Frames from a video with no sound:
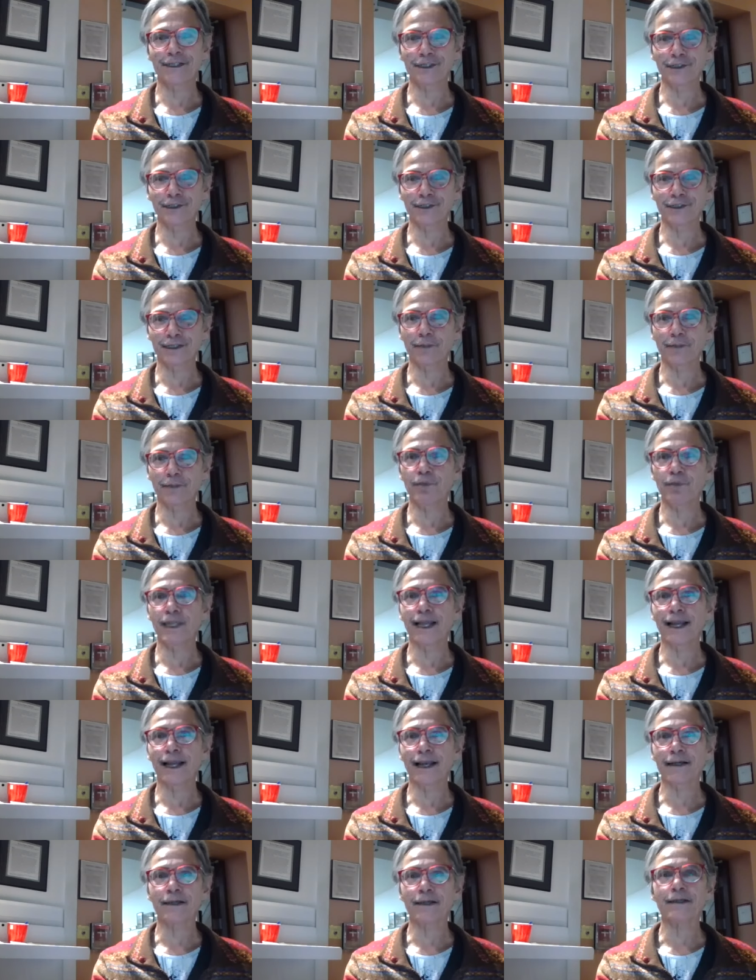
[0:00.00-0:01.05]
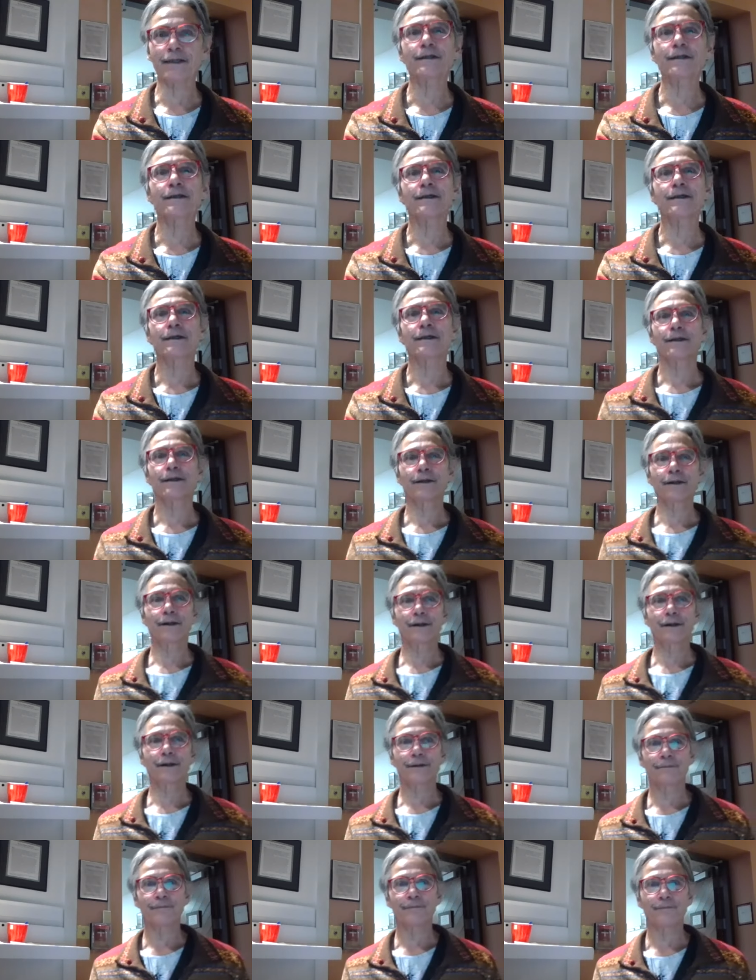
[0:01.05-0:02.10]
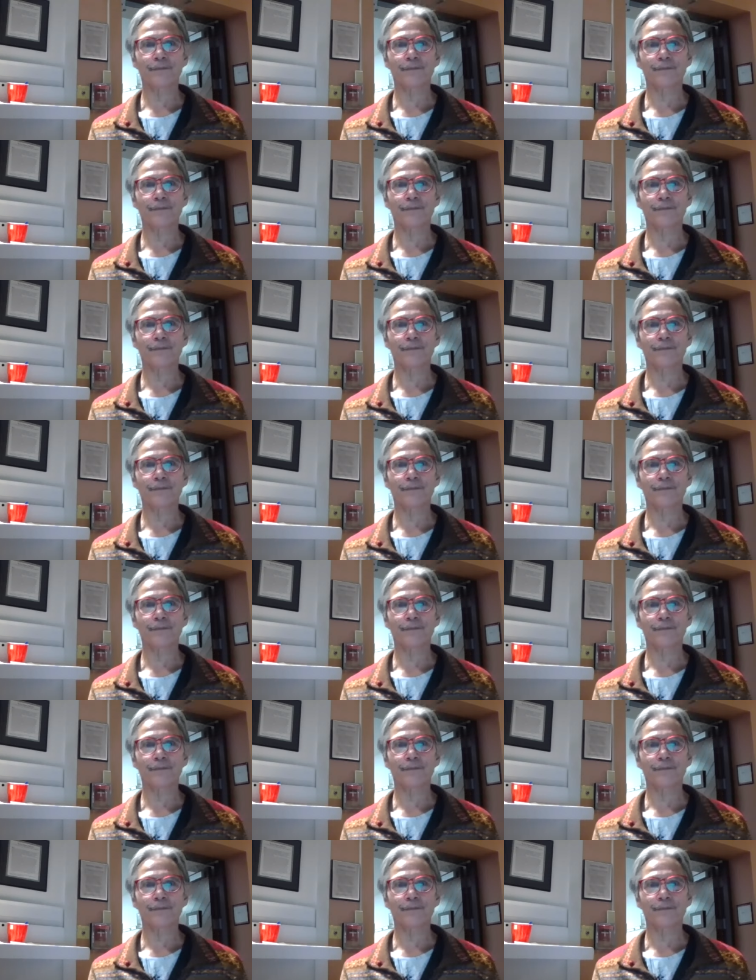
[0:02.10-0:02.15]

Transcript: to use a black, uh,